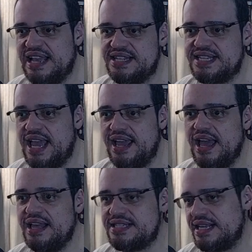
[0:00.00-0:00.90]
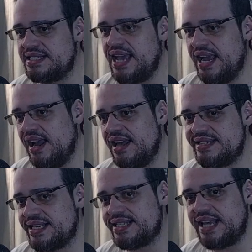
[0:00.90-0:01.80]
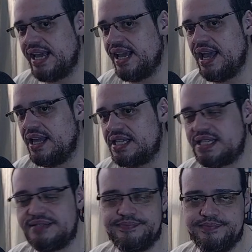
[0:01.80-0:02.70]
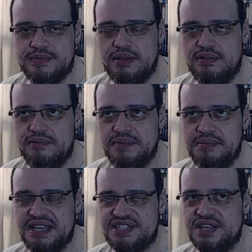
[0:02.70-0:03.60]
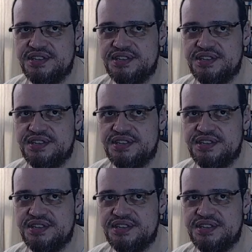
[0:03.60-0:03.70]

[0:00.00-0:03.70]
S K S, S K S, S K S. Oh, maybe...